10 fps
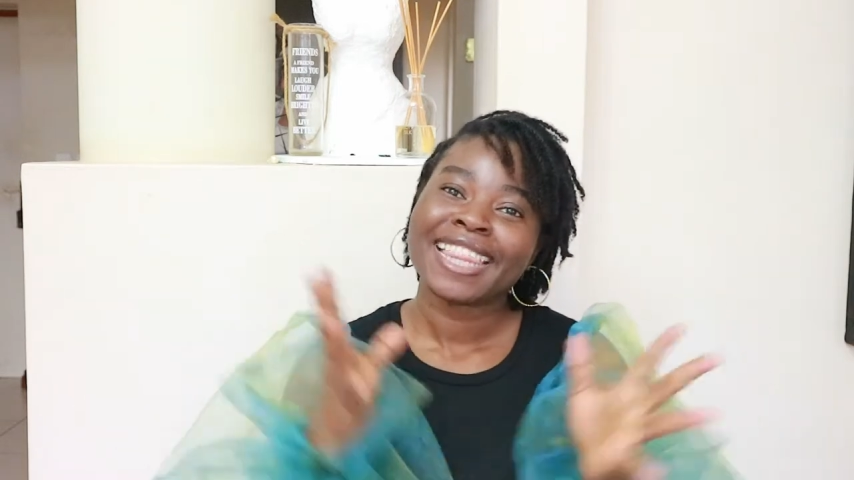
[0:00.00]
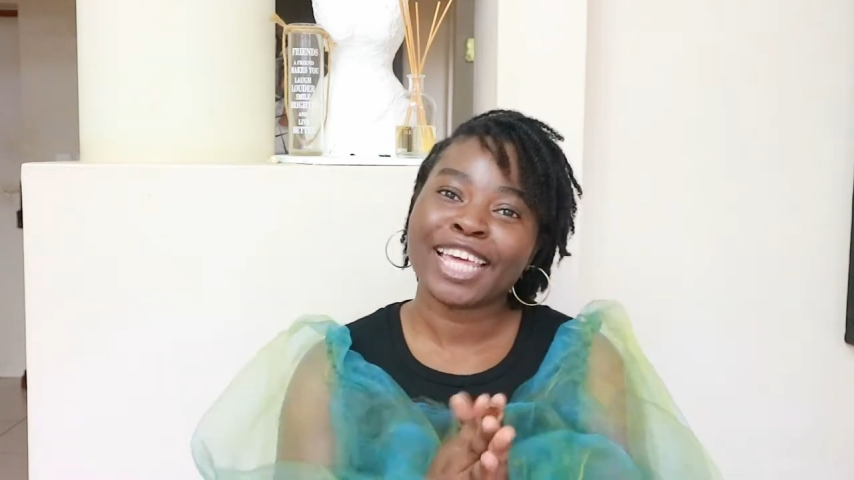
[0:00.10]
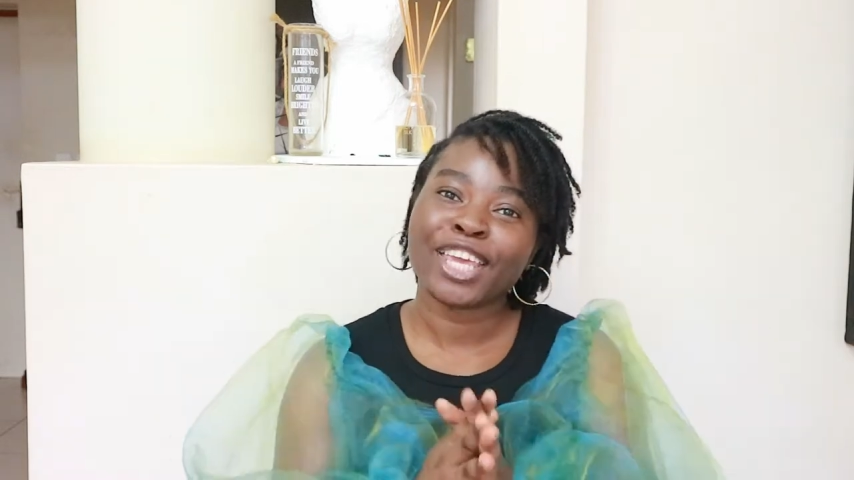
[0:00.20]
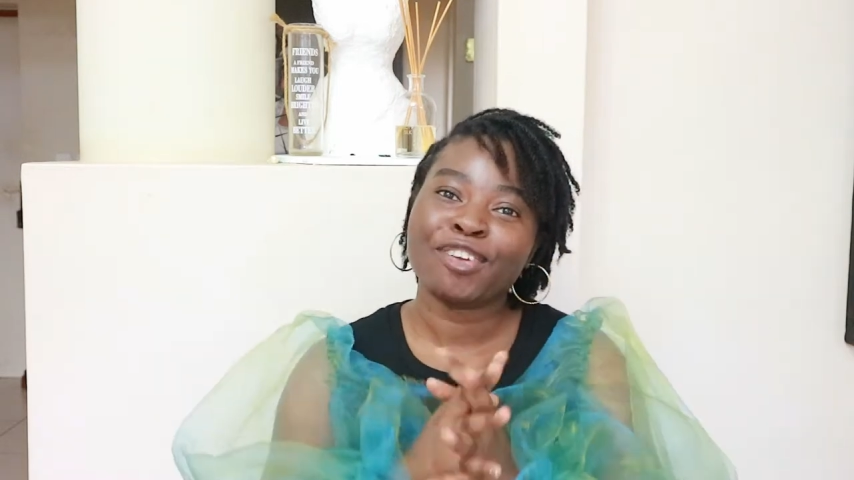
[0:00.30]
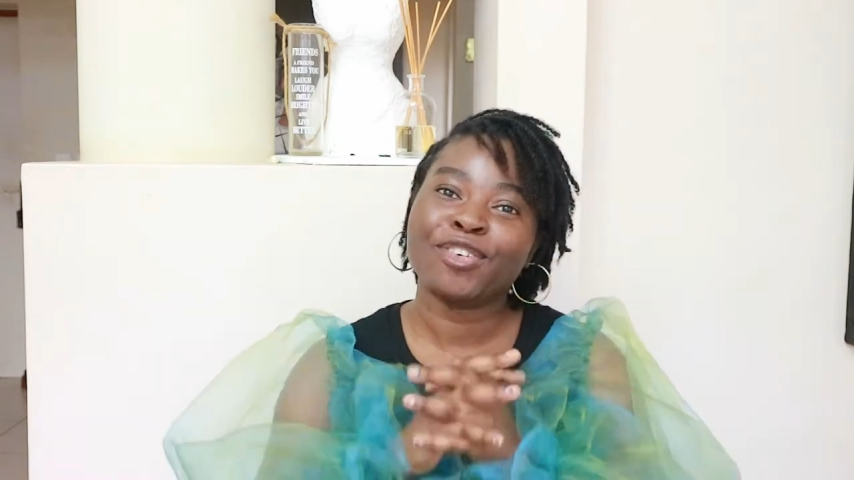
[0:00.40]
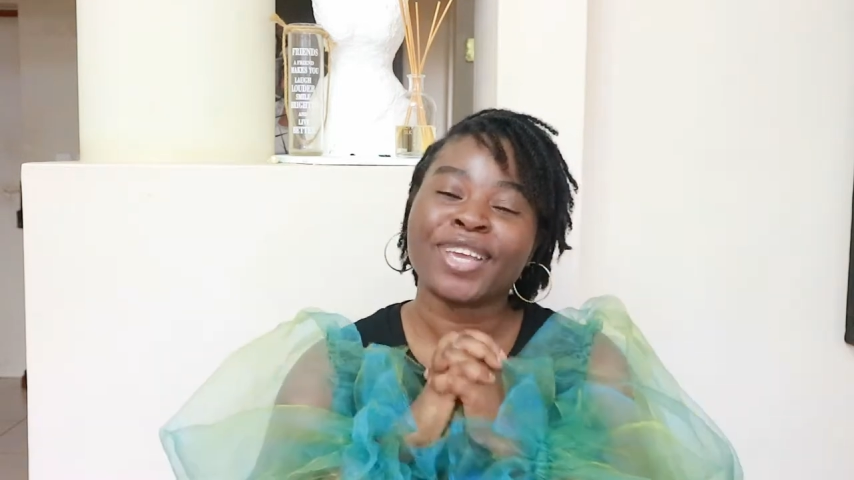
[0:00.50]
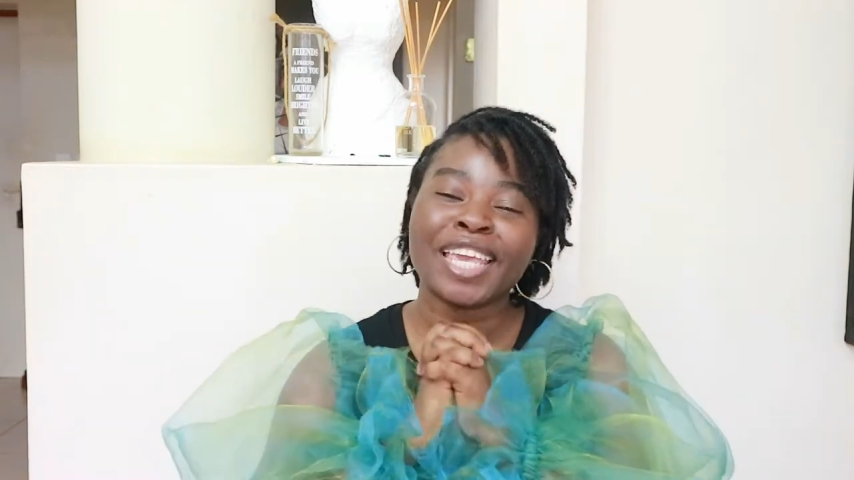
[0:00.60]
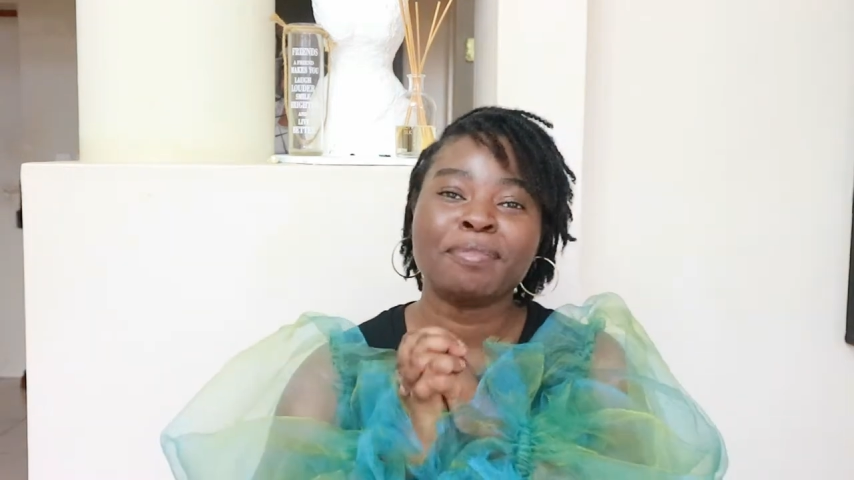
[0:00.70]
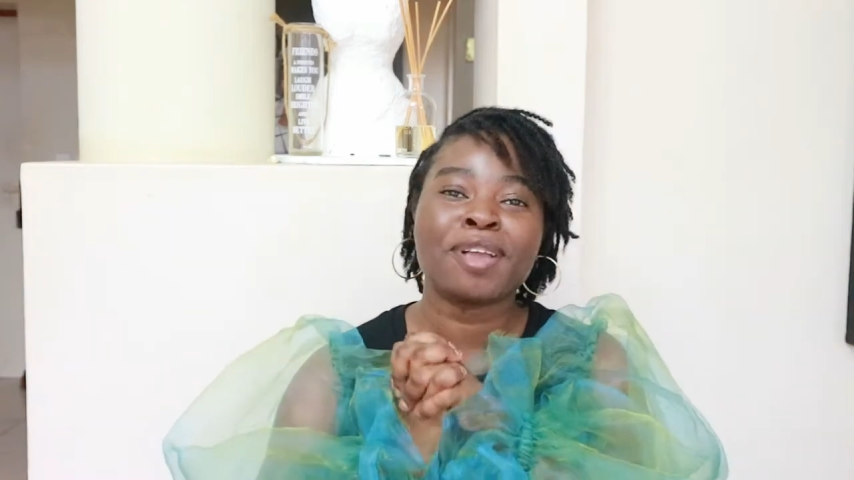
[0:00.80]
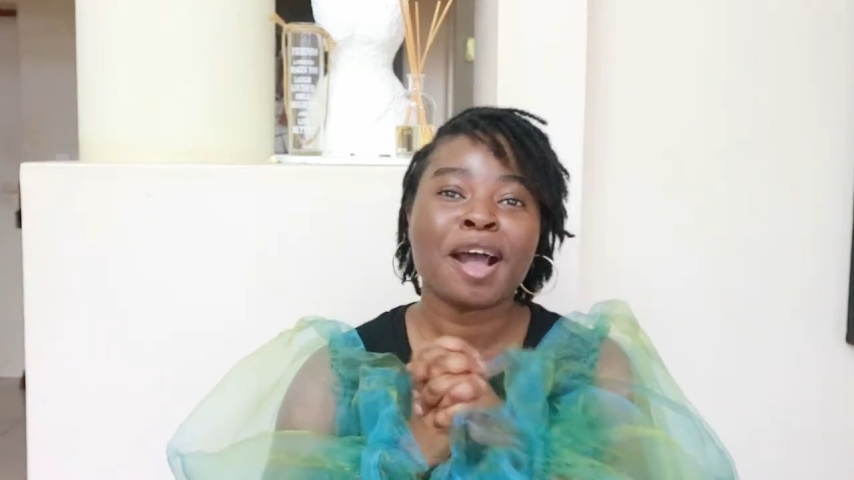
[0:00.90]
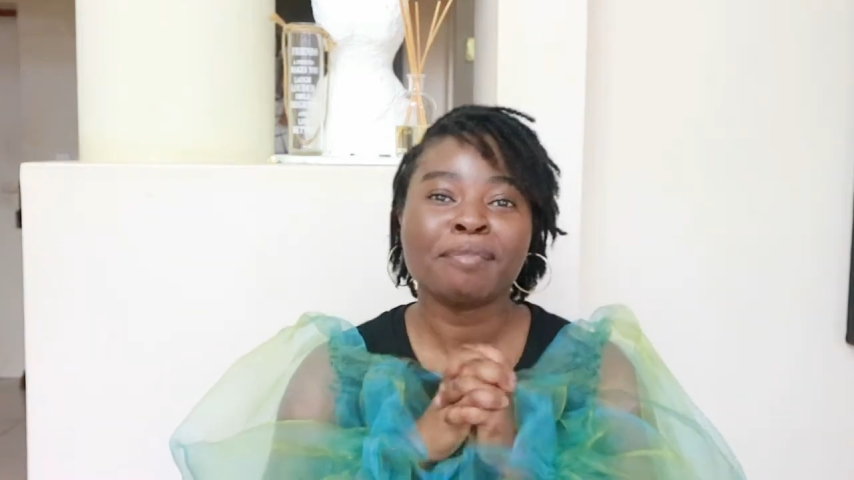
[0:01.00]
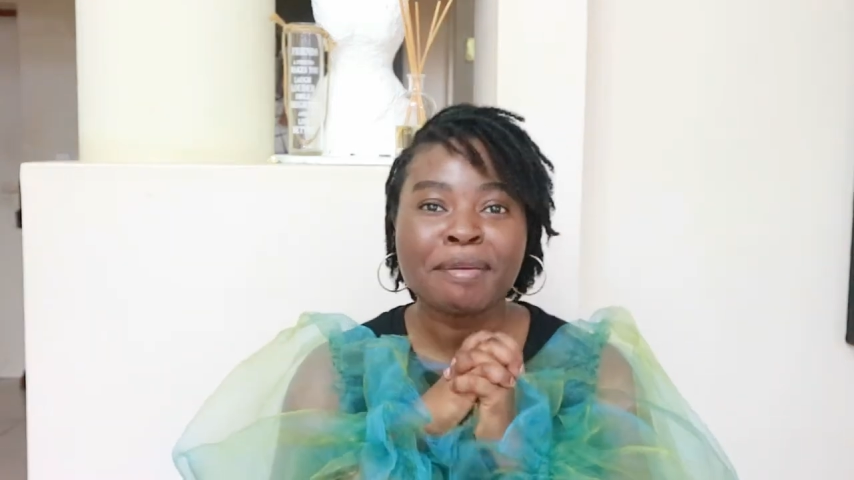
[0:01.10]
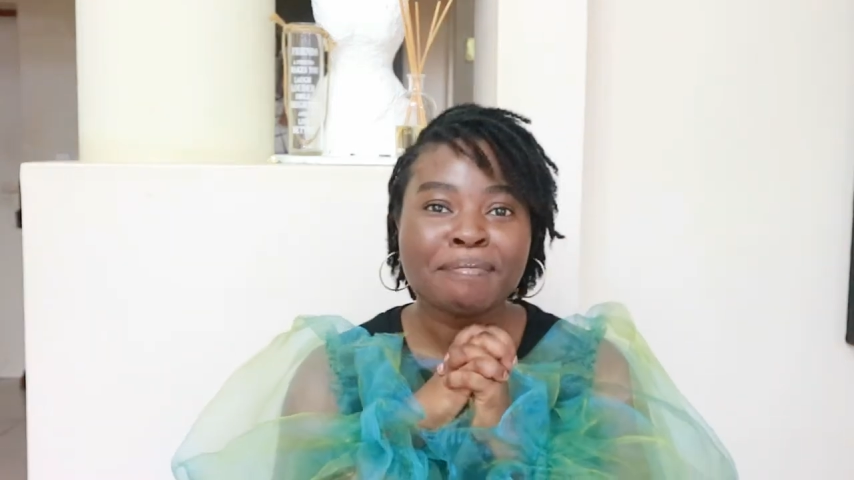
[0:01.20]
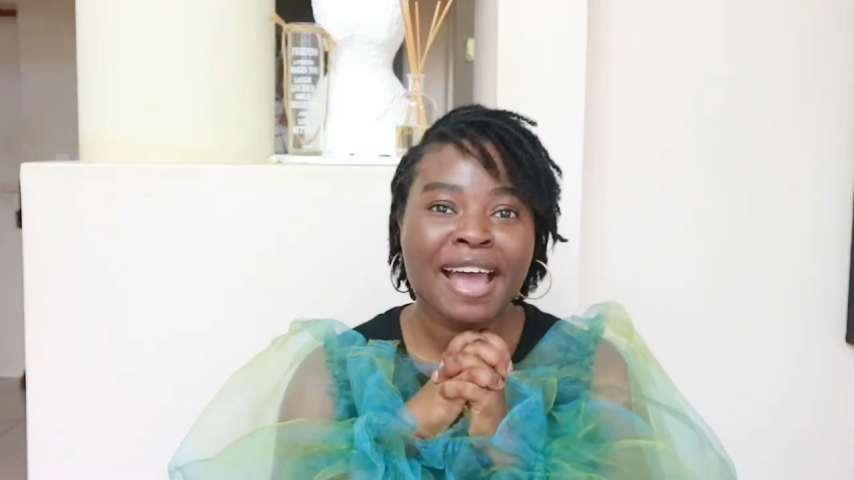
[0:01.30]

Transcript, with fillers: thank you for keep coming